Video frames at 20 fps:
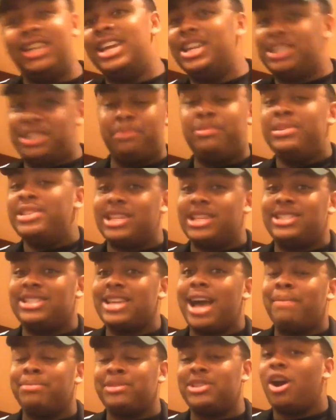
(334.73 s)
he should be the
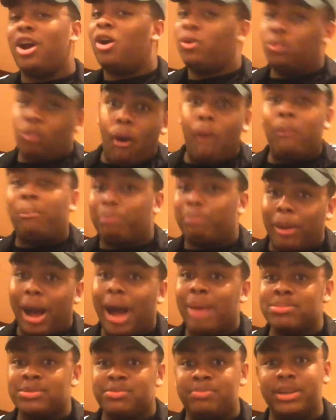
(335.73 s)
top dog while
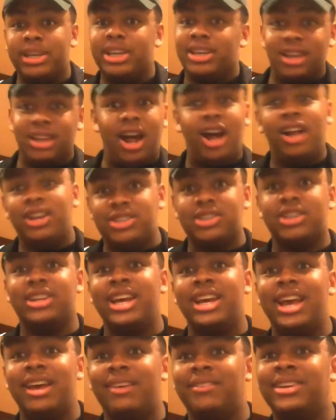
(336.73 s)
Bob's being under
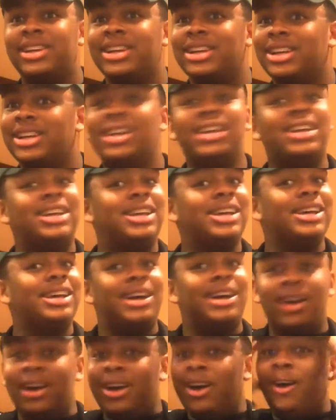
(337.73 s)
him!
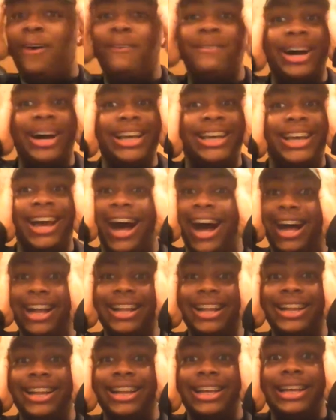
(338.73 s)

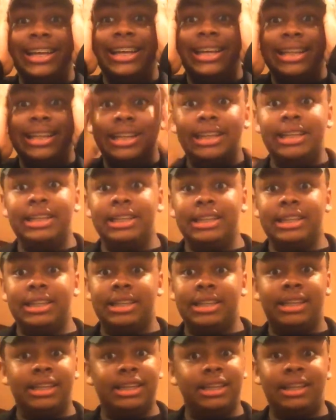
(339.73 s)
Oh my god!
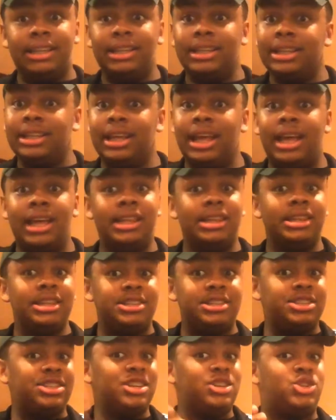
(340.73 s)

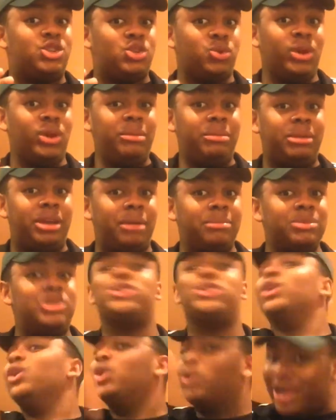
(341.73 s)
This is a dream come
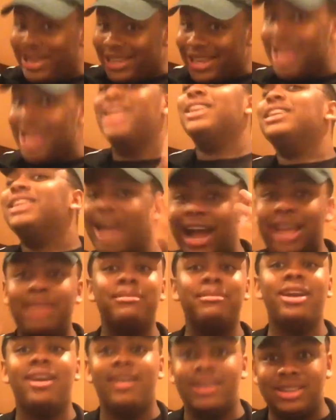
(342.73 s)
true and yet a
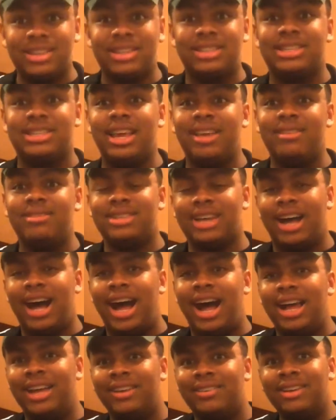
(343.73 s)
nightmare at the same
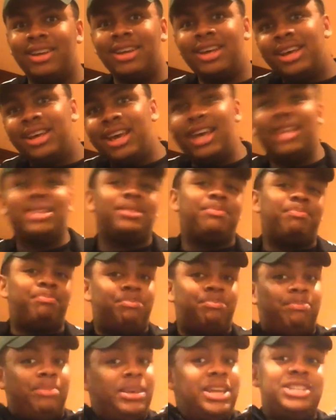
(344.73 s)
time! It's
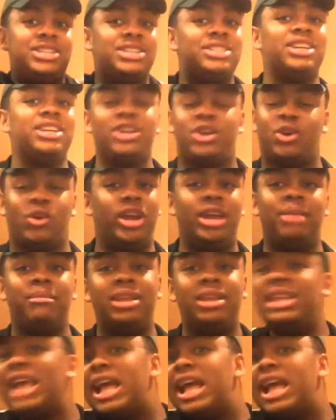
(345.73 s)
peaches and cream and